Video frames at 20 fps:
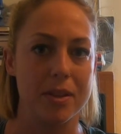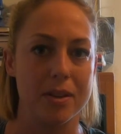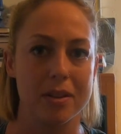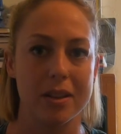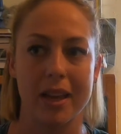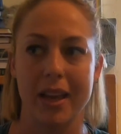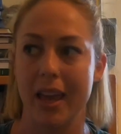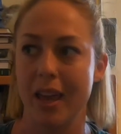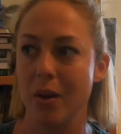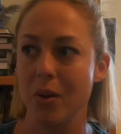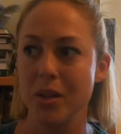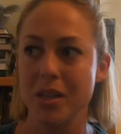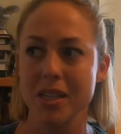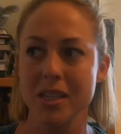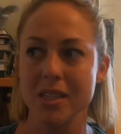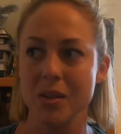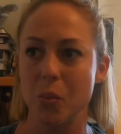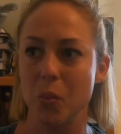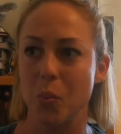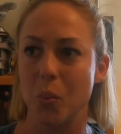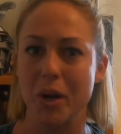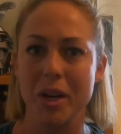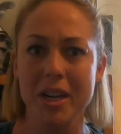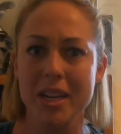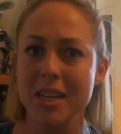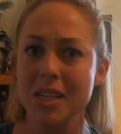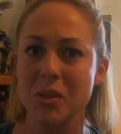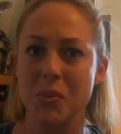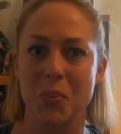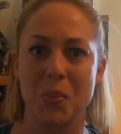They're like, we're
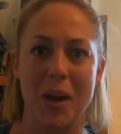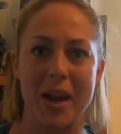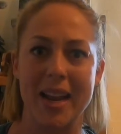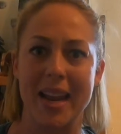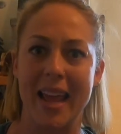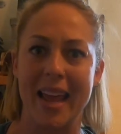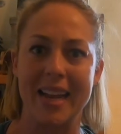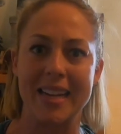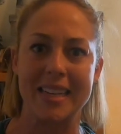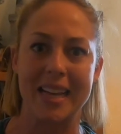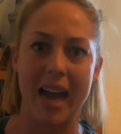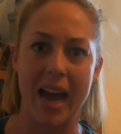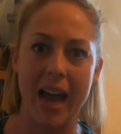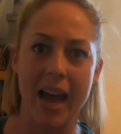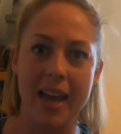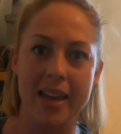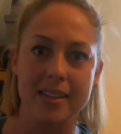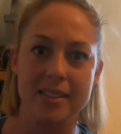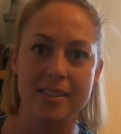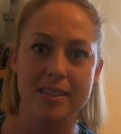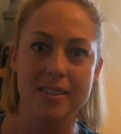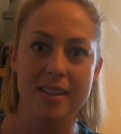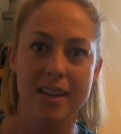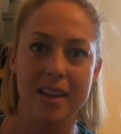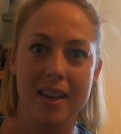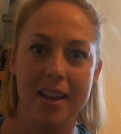his right-hand guys.